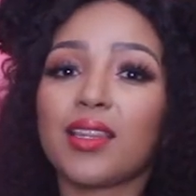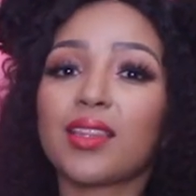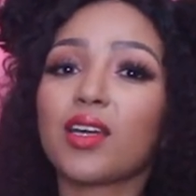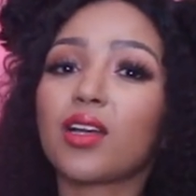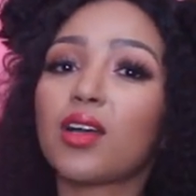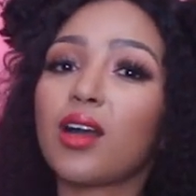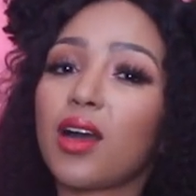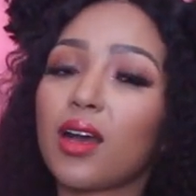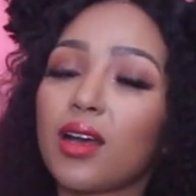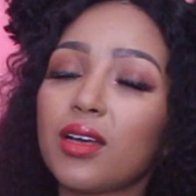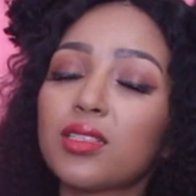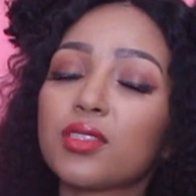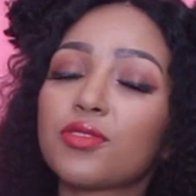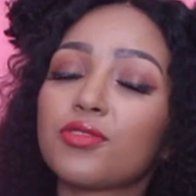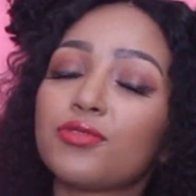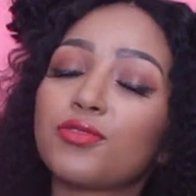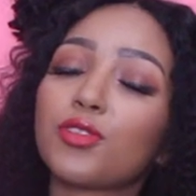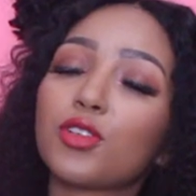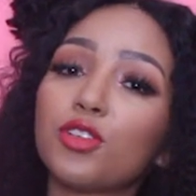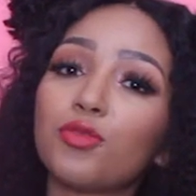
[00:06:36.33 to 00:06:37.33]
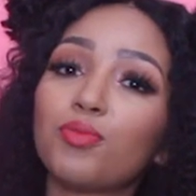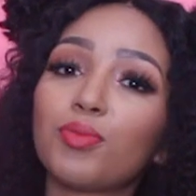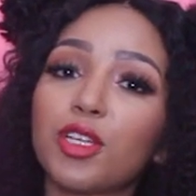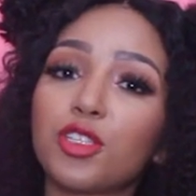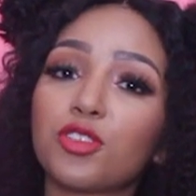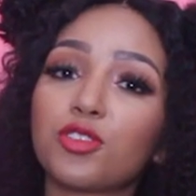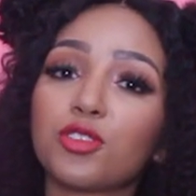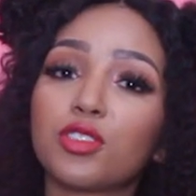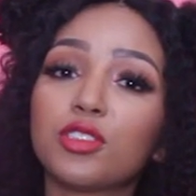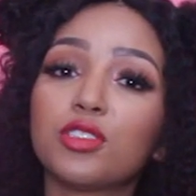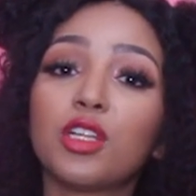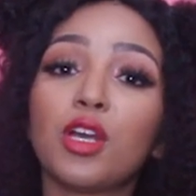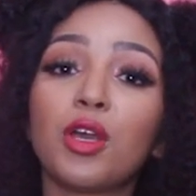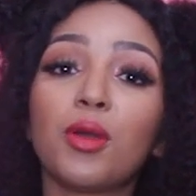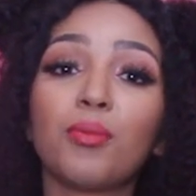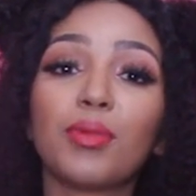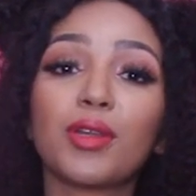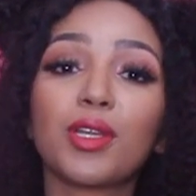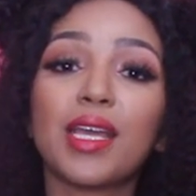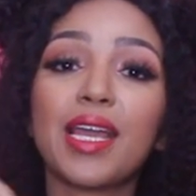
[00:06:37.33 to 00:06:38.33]
The car is full of petrol,
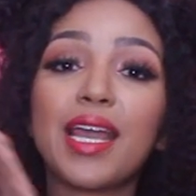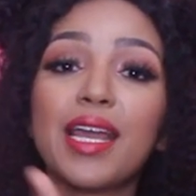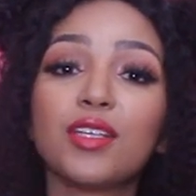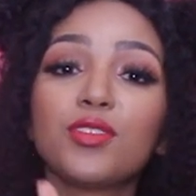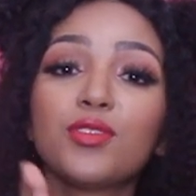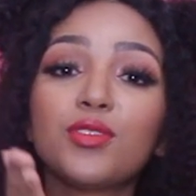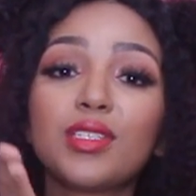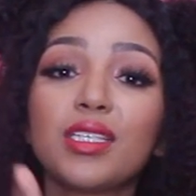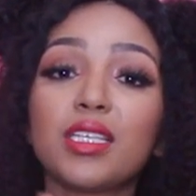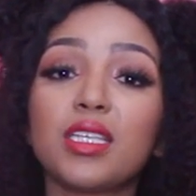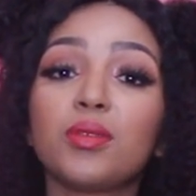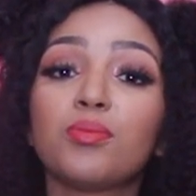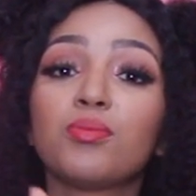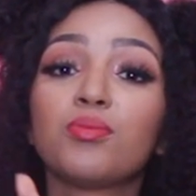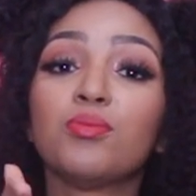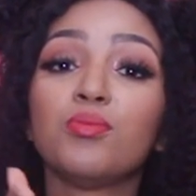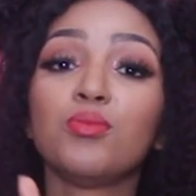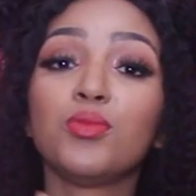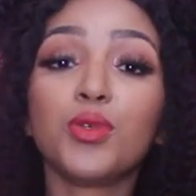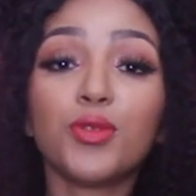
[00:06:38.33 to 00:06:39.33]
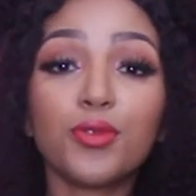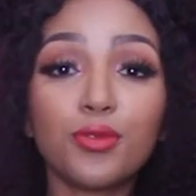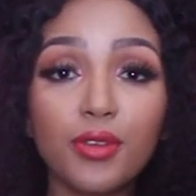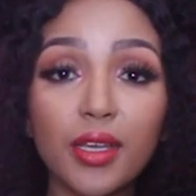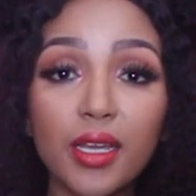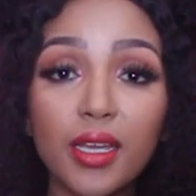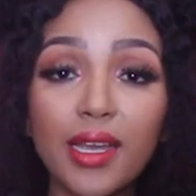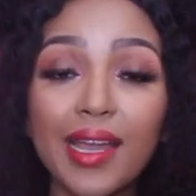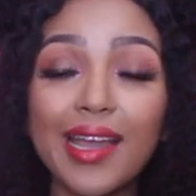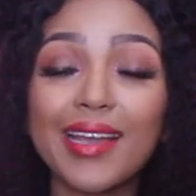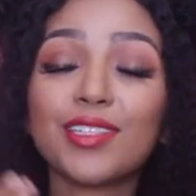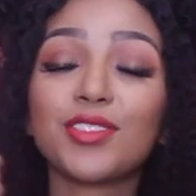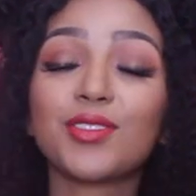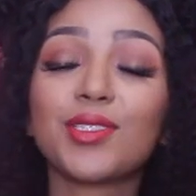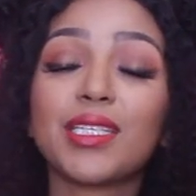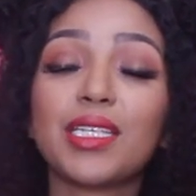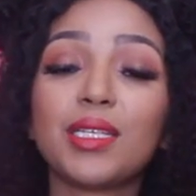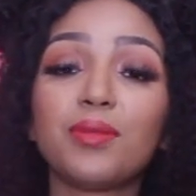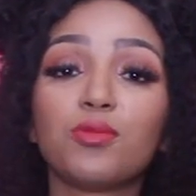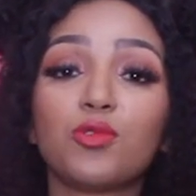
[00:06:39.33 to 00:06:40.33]
but as you keep moving, as
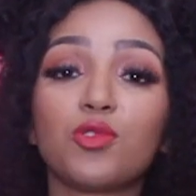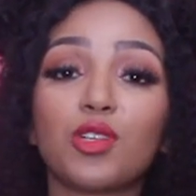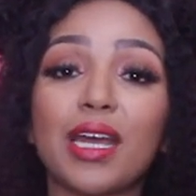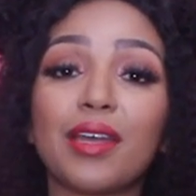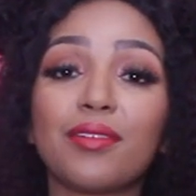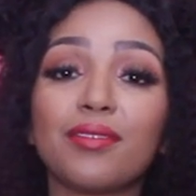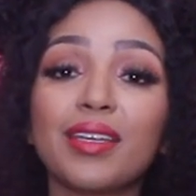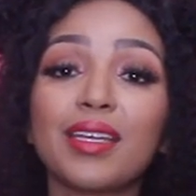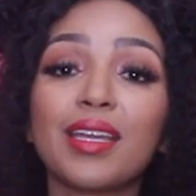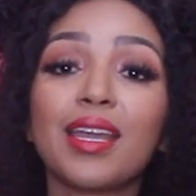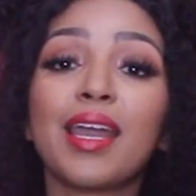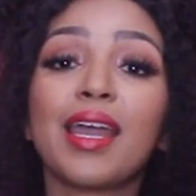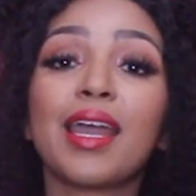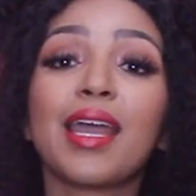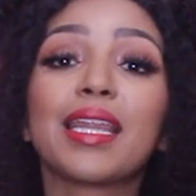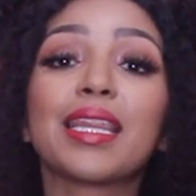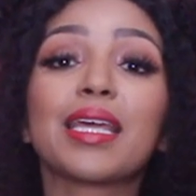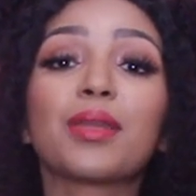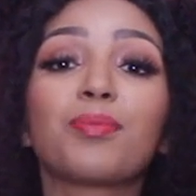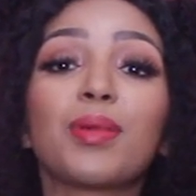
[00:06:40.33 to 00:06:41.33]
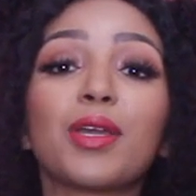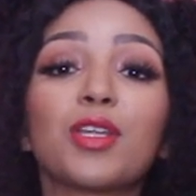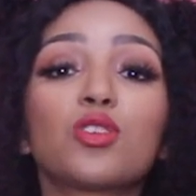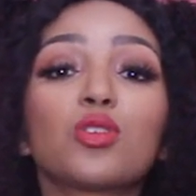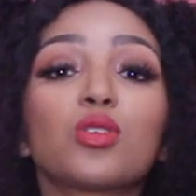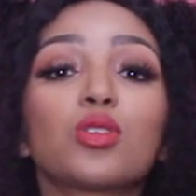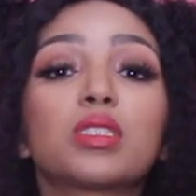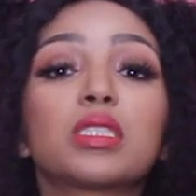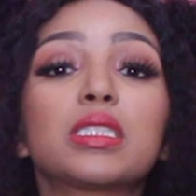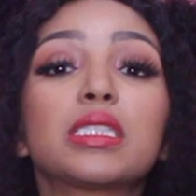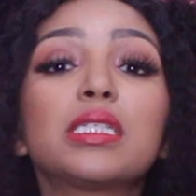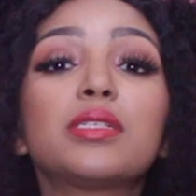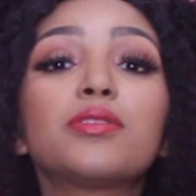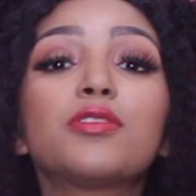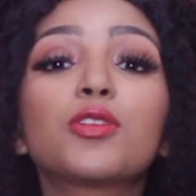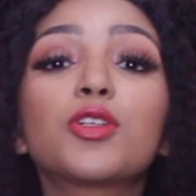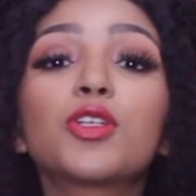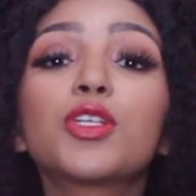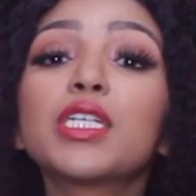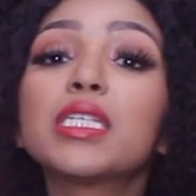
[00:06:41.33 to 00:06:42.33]
you keep driving, that petrol
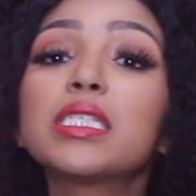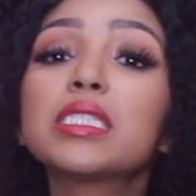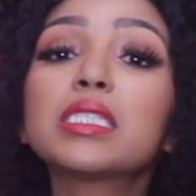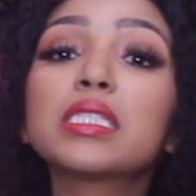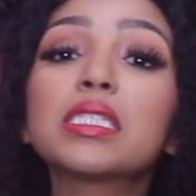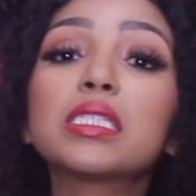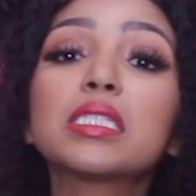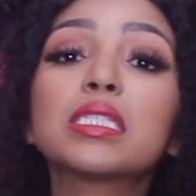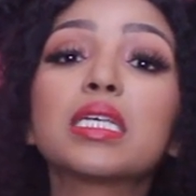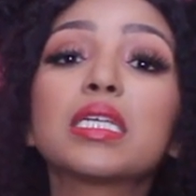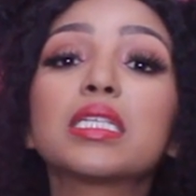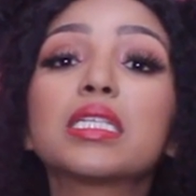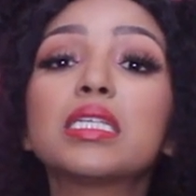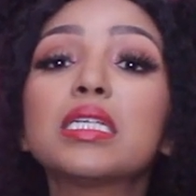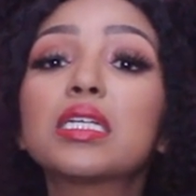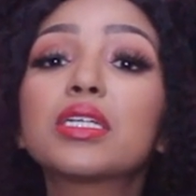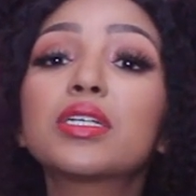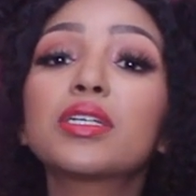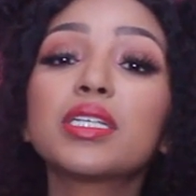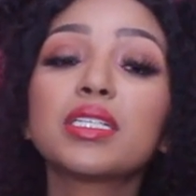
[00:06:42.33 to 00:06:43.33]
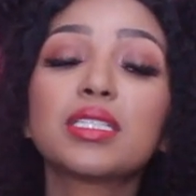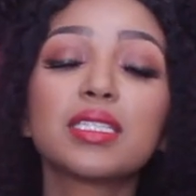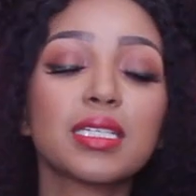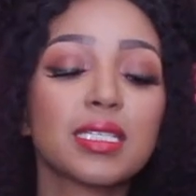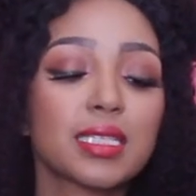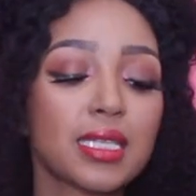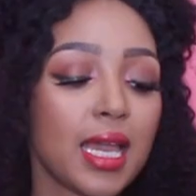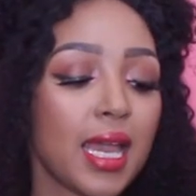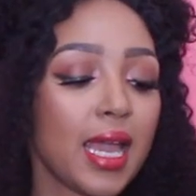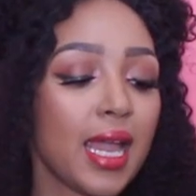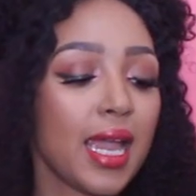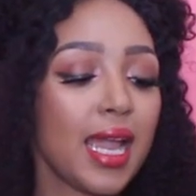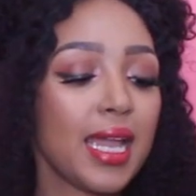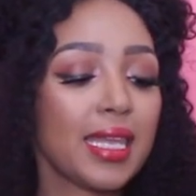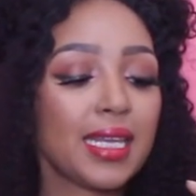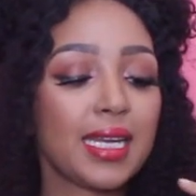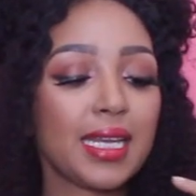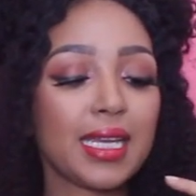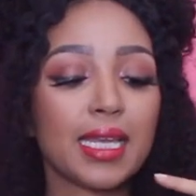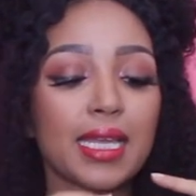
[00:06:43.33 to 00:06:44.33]
decreases and decreases, and
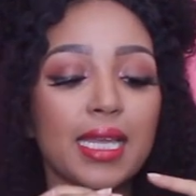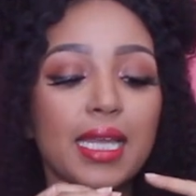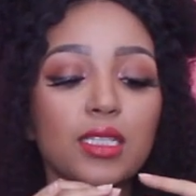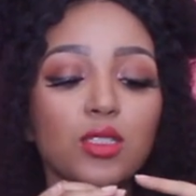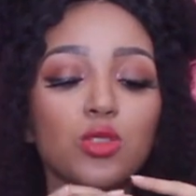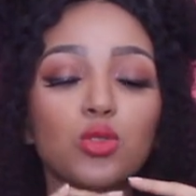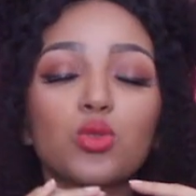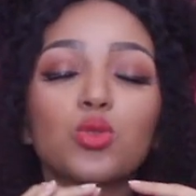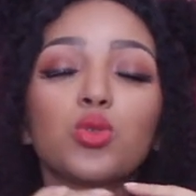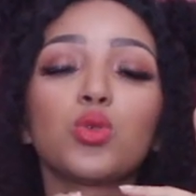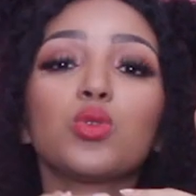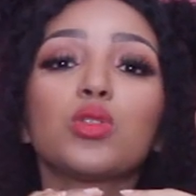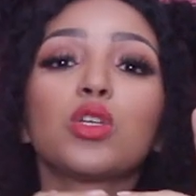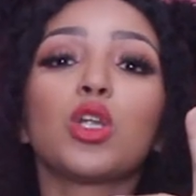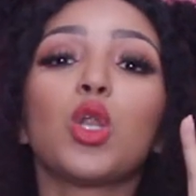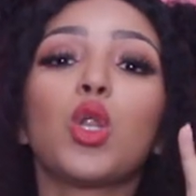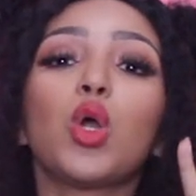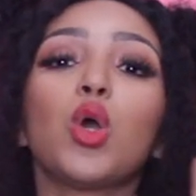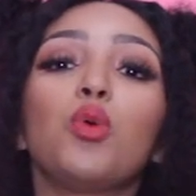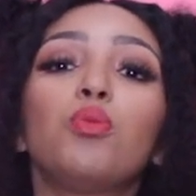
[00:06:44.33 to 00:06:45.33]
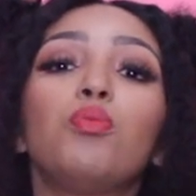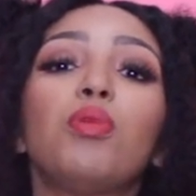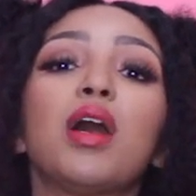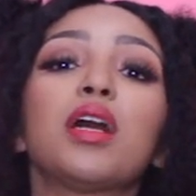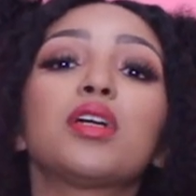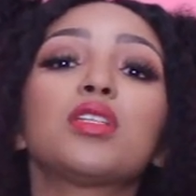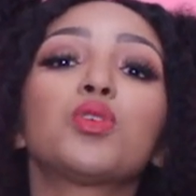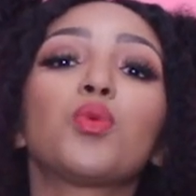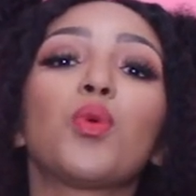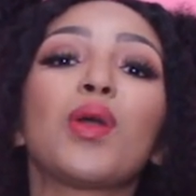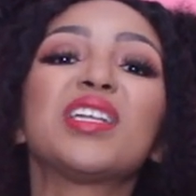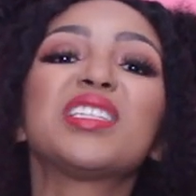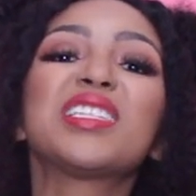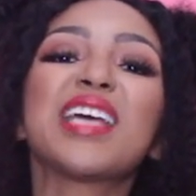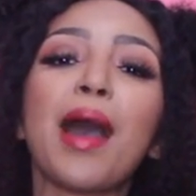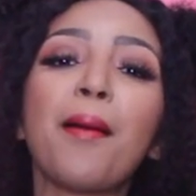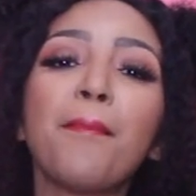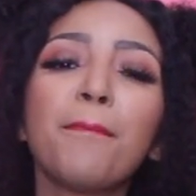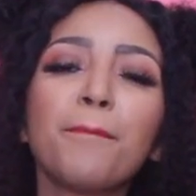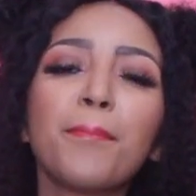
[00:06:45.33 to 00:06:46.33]
then it gets to the low part with
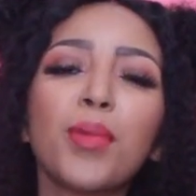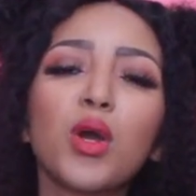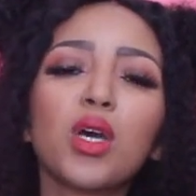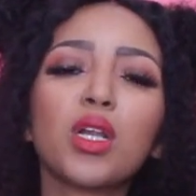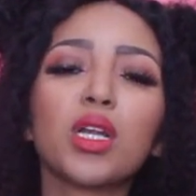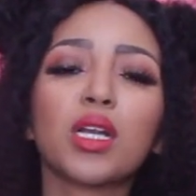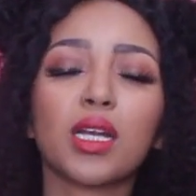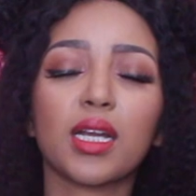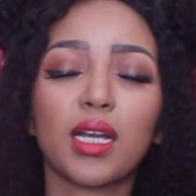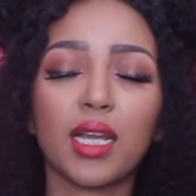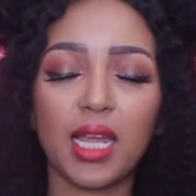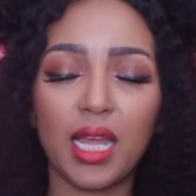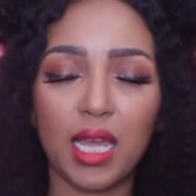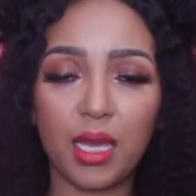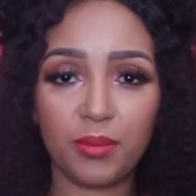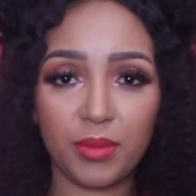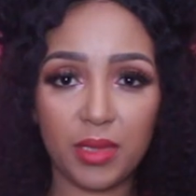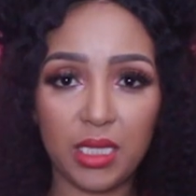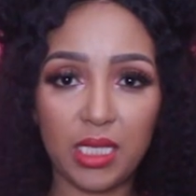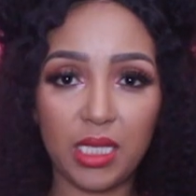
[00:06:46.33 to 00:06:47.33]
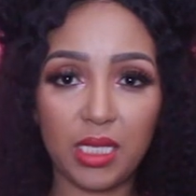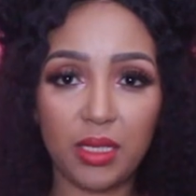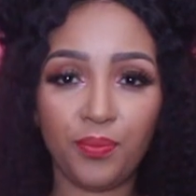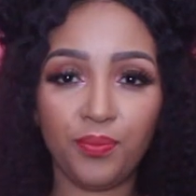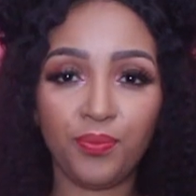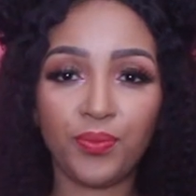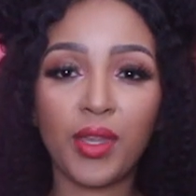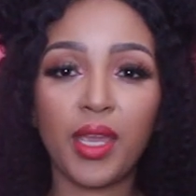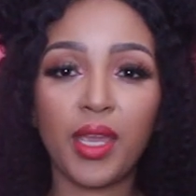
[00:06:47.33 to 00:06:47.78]
it's um, empty.